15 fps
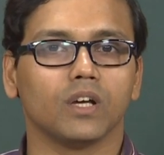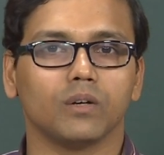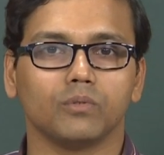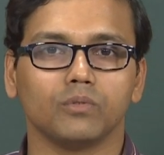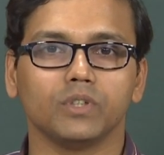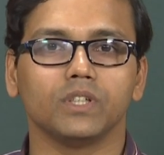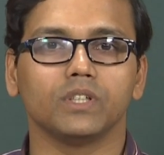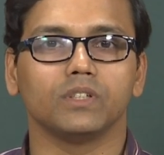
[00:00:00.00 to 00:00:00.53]

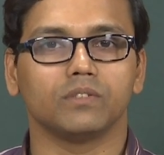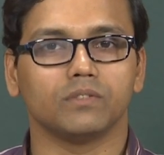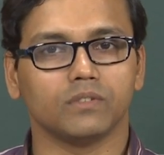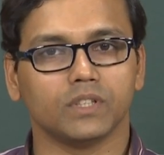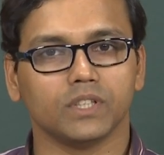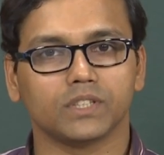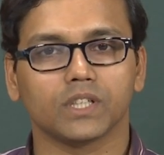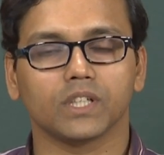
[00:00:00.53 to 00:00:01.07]
we
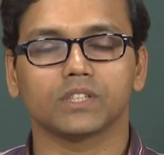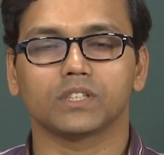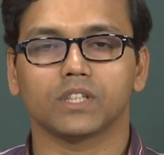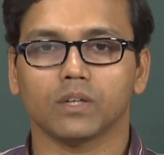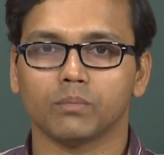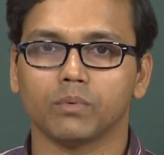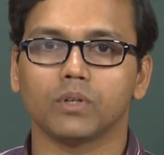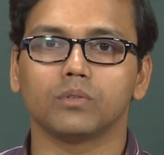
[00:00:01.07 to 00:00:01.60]
discussed
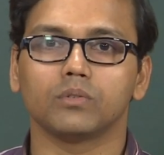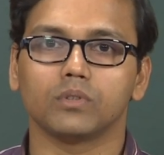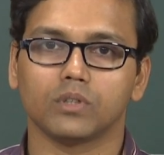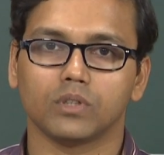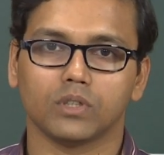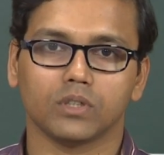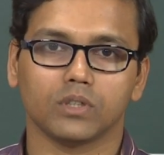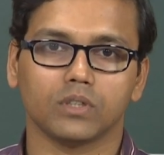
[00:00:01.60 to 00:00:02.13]

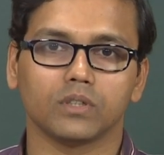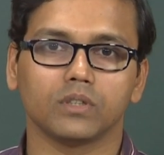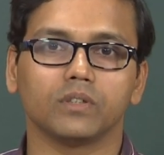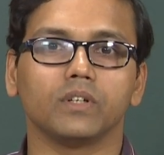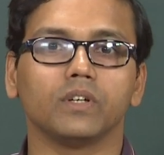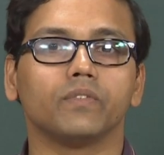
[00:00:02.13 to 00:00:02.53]
about uh,